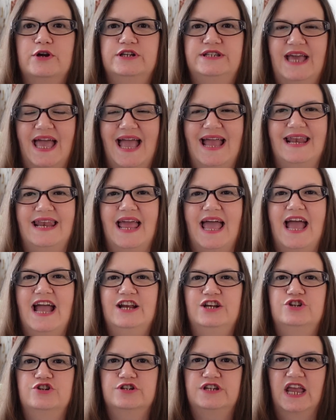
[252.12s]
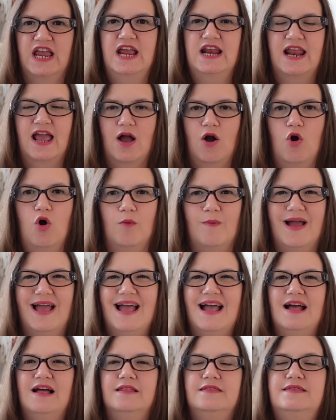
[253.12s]
10, entertain at home.
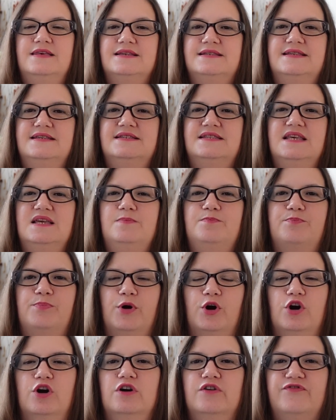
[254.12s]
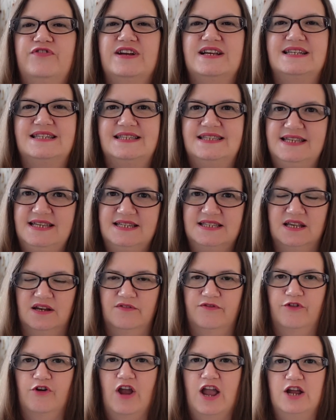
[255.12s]
This is the perfect season
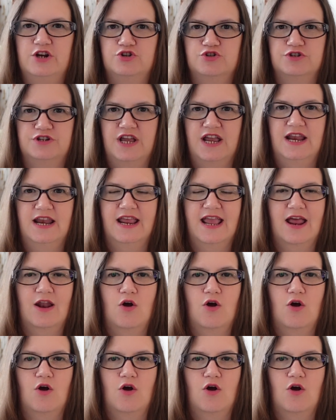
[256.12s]
for entertaining at